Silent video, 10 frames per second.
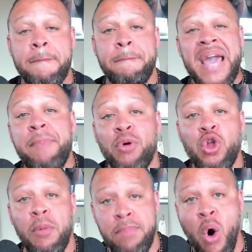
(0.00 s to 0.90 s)
People
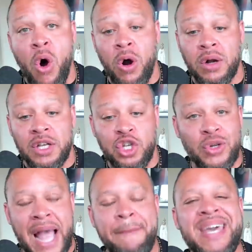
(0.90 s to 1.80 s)
are born. You know
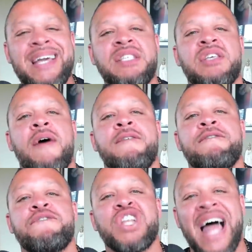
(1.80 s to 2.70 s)
what that means?
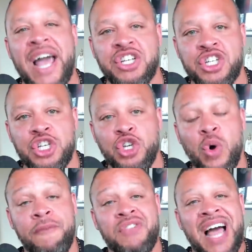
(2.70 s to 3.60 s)
Flesh. You know
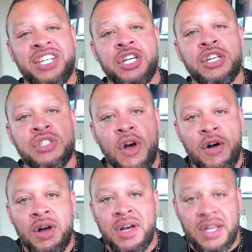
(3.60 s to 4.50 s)
what flesh is?
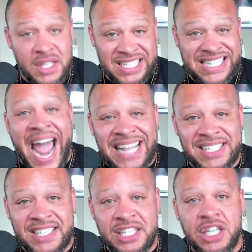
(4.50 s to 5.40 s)

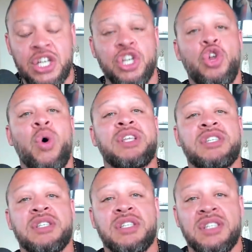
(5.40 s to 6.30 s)
Dense. You know what
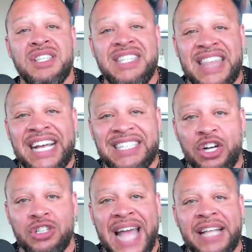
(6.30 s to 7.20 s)
things that
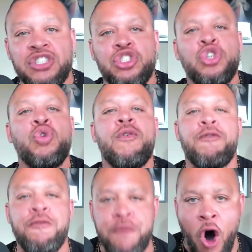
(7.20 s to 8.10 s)
are dense do?
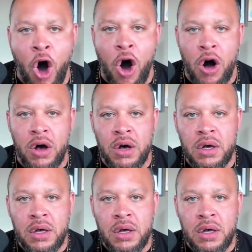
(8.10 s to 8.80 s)
Fall.